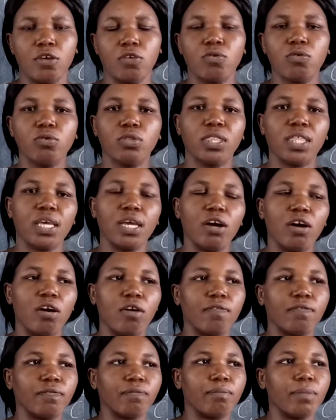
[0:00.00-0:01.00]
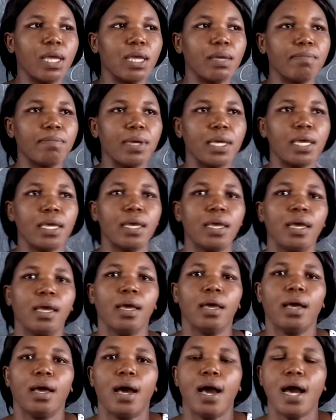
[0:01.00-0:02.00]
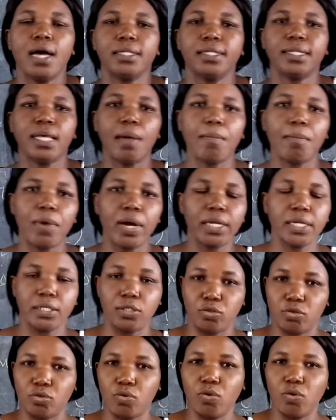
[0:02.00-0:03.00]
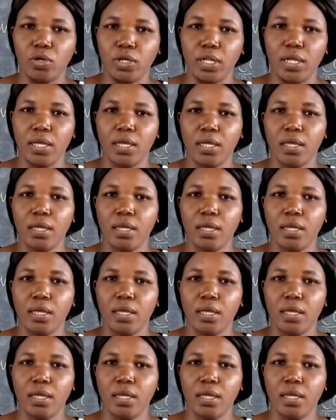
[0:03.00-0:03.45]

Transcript: You think of maybe someone is good.